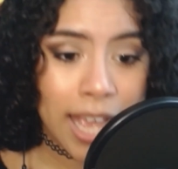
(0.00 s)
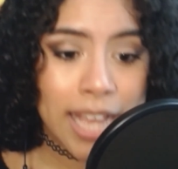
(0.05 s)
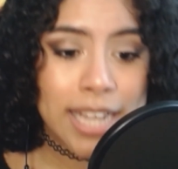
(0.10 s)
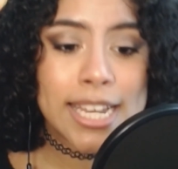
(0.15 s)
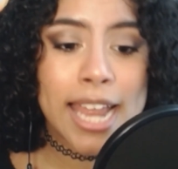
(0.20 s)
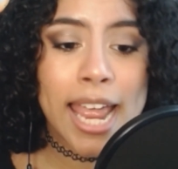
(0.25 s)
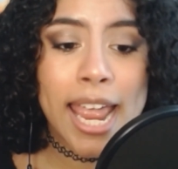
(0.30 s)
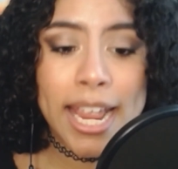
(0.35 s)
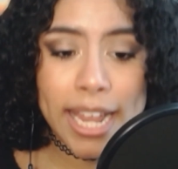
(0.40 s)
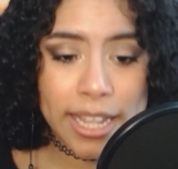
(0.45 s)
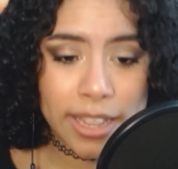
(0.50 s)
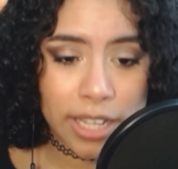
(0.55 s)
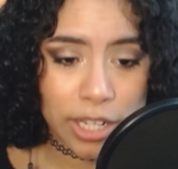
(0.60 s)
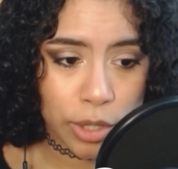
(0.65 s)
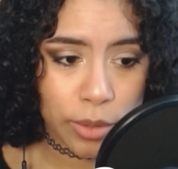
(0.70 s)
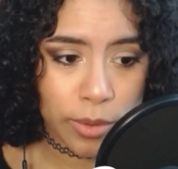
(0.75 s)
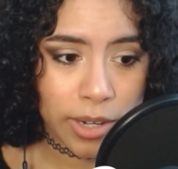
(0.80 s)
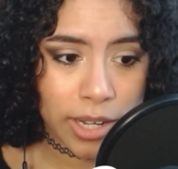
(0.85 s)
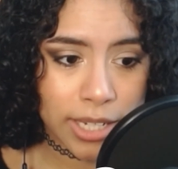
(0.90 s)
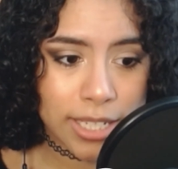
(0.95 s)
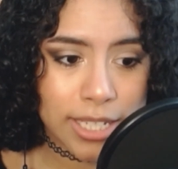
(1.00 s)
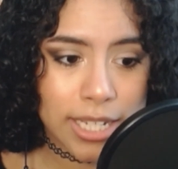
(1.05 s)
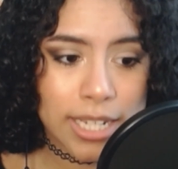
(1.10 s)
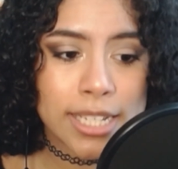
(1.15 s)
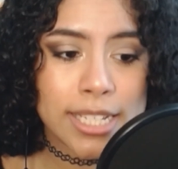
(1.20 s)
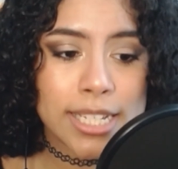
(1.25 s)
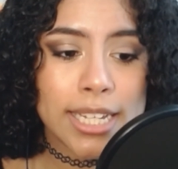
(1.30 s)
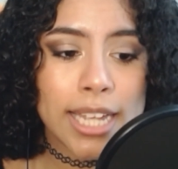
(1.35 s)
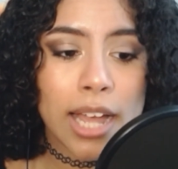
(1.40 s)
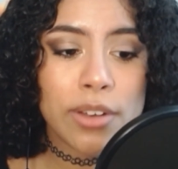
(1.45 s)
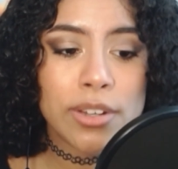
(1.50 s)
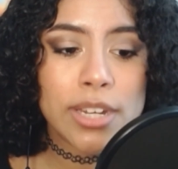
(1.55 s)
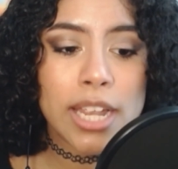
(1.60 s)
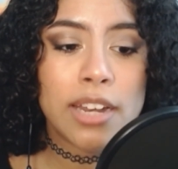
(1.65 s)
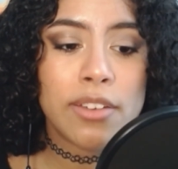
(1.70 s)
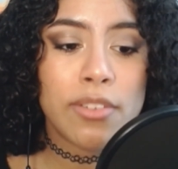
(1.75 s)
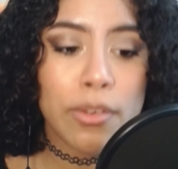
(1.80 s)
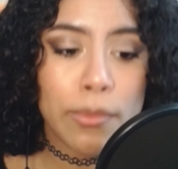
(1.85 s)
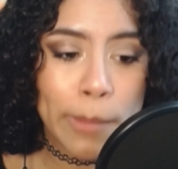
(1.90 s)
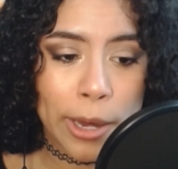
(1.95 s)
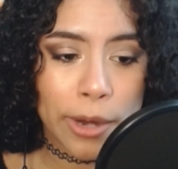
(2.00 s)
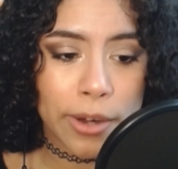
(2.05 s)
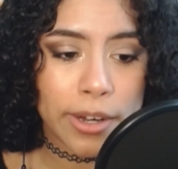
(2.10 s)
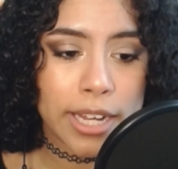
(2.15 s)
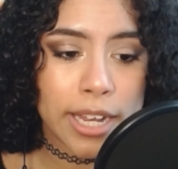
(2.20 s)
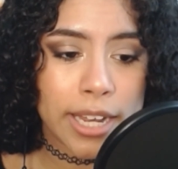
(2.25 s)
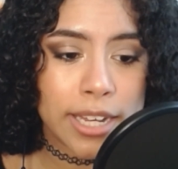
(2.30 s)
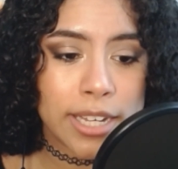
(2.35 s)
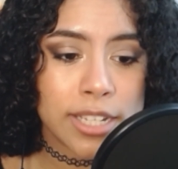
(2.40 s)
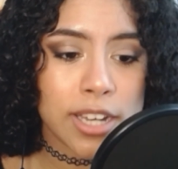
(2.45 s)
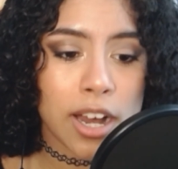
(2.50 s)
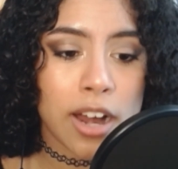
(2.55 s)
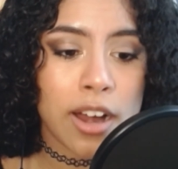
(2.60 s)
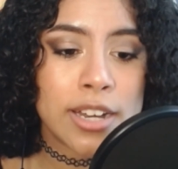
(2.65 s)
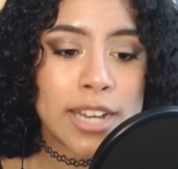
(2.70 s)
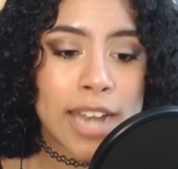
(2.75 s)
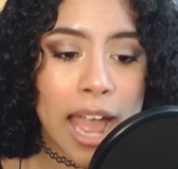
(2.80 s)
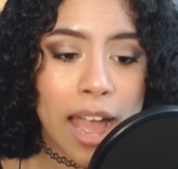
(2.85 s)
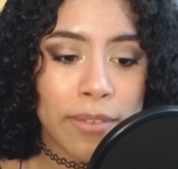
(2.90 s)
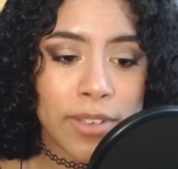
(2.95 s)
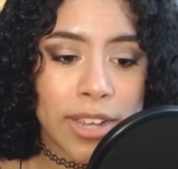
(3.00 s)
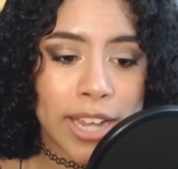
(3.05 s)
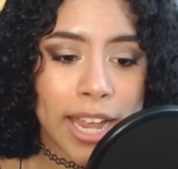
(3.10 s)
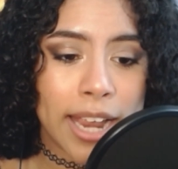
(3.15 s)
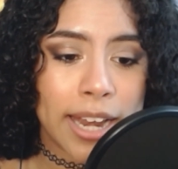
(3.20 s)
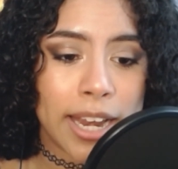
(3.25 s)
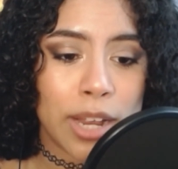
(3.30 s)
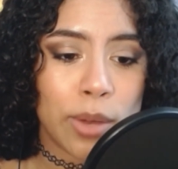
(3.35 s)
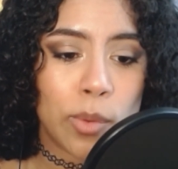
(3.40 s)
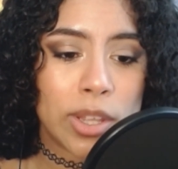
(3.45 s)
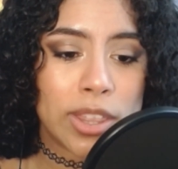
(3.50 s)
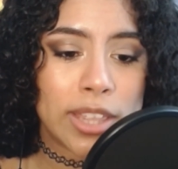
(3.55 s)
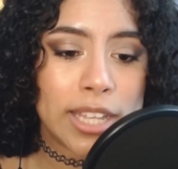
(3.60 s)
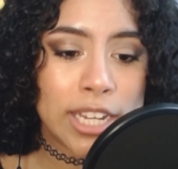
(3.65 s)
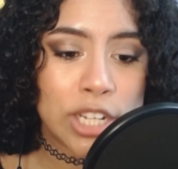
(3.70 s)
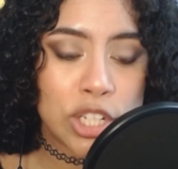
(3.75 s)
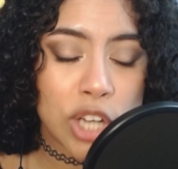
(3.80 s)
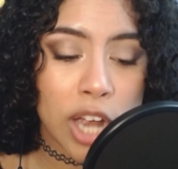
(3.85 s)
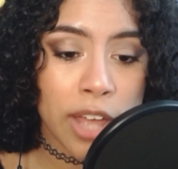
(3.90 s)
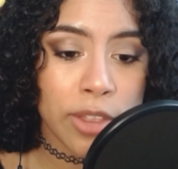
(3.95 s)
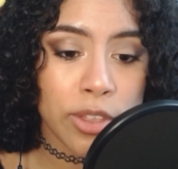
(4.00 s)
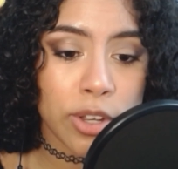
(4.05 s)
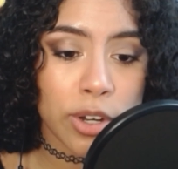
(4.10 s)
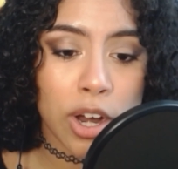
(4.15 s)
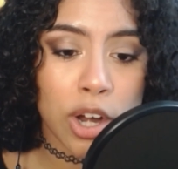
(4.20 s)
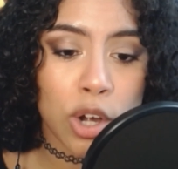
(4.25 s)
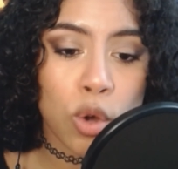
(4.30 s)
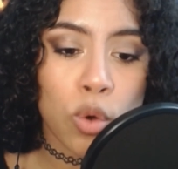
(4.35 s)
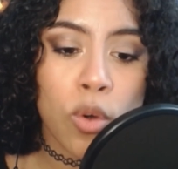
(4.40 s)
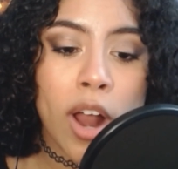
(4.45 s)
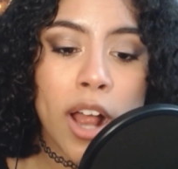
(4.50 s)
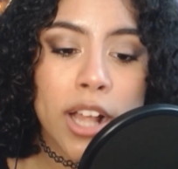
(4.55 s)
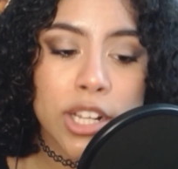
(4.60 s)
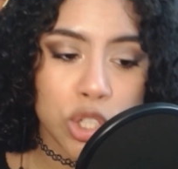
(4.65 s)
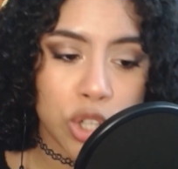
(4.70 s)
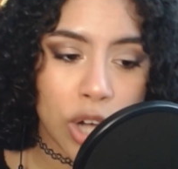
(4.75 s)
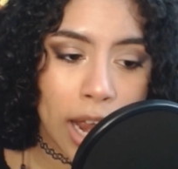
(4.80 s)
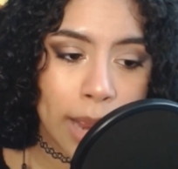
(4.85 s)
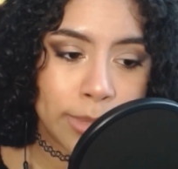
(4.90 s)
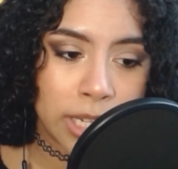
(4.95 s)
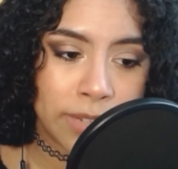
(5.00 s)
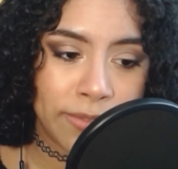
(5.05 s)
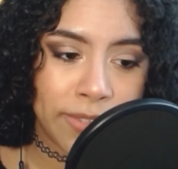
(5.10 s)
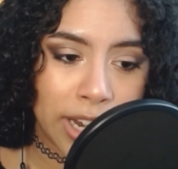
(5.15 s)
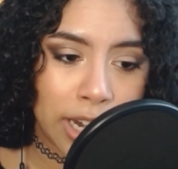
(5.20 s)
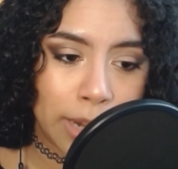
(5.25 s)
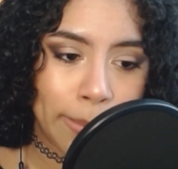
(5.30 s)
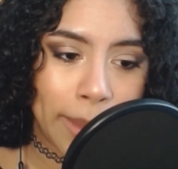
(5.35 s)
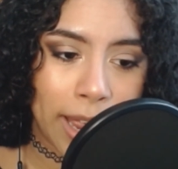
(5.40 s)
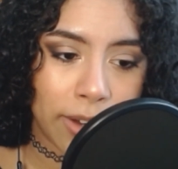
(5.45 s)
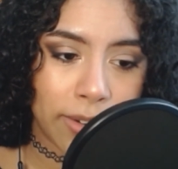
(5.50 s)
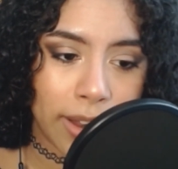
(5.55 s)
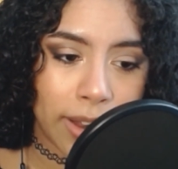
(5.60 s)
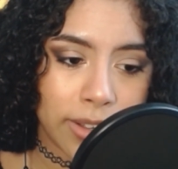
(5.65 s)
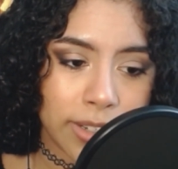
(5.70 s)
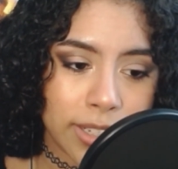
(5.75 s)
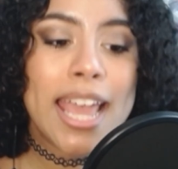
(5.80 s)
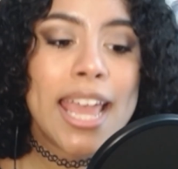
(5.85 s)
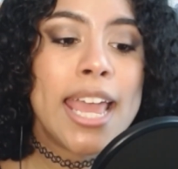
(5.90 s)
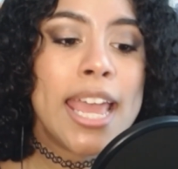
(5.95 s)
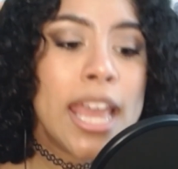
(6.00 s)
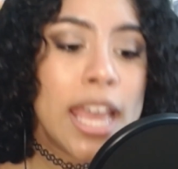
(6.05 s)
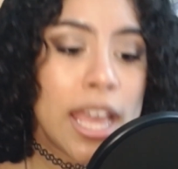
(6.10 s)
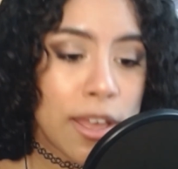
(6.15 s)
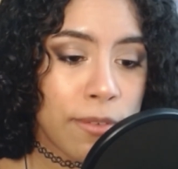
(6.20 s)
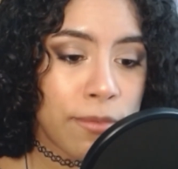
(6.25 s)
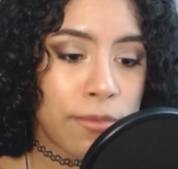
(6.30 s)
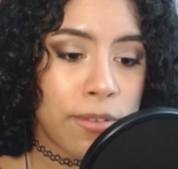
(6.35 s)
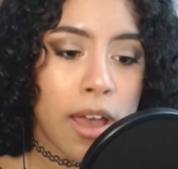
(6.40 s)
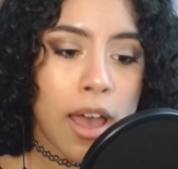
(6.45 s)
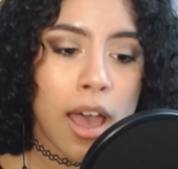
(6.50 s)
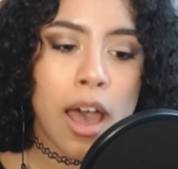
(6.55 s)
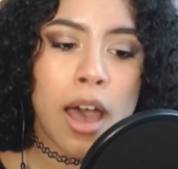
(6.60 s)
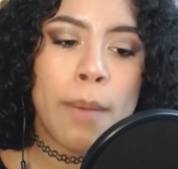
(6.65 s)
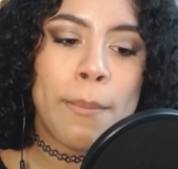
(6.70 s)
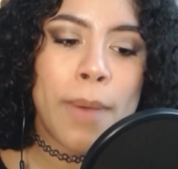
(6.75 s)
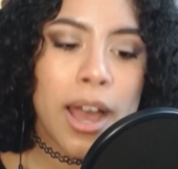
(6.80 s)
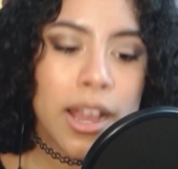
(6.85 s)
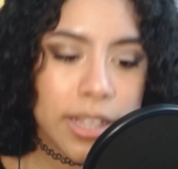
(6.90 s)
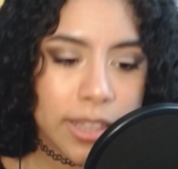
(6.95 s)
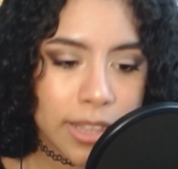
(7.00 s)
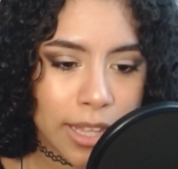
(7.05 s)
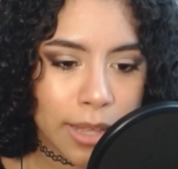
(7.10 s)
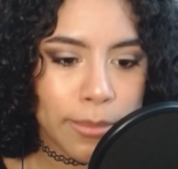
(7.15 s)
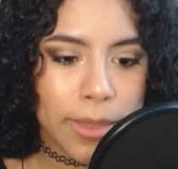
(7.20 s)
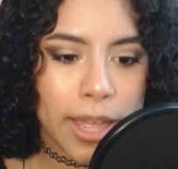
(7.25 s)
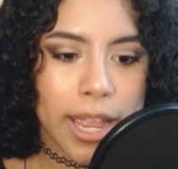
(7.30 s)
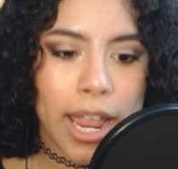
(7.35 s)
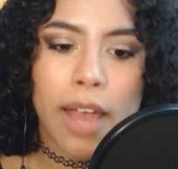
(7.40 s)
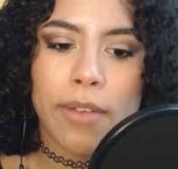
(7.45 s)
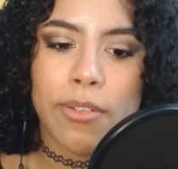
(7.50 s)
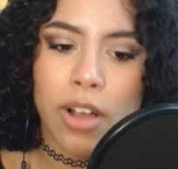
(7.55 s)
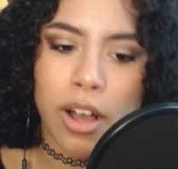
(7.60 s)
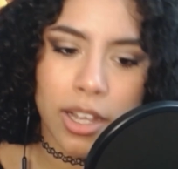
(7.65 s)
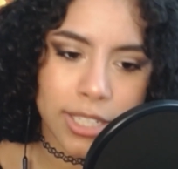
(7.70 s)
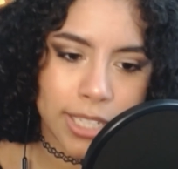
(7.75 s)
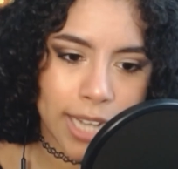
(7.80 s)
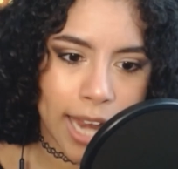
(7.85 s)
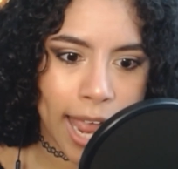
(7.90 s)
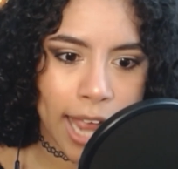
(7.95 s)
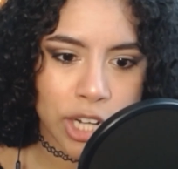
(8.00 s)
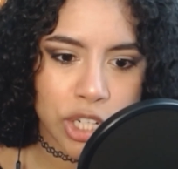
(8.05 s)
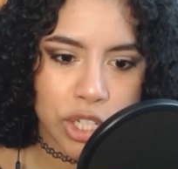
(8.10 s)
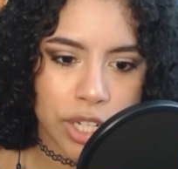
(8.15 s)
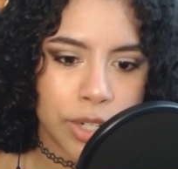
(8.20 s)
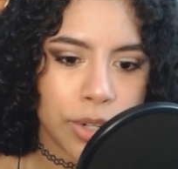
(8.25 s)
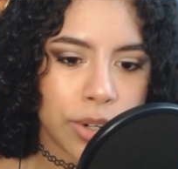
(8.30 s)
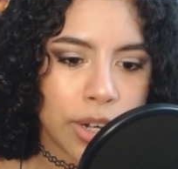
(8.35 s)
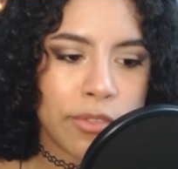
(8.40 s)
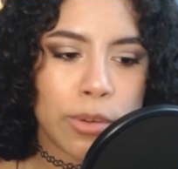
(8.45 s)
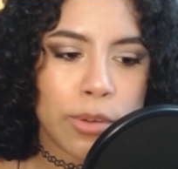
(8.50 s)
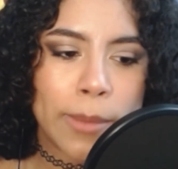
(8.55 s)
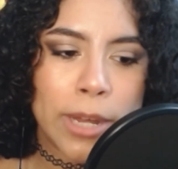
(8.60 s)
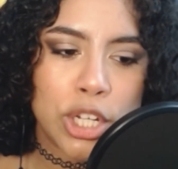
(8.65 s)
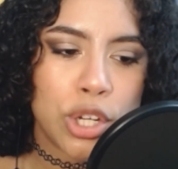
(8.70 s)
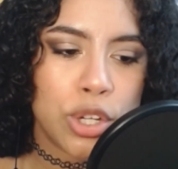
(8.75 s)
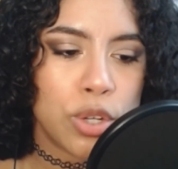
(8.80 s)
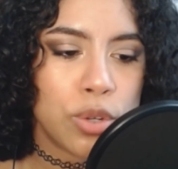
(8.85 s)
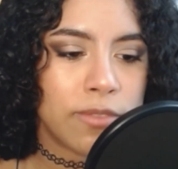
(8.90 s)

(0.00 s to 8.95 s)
Take in the nuance and see how Native Americans are navigating with each other across tribes and varied backgrounds. If among them they have calls to action or information you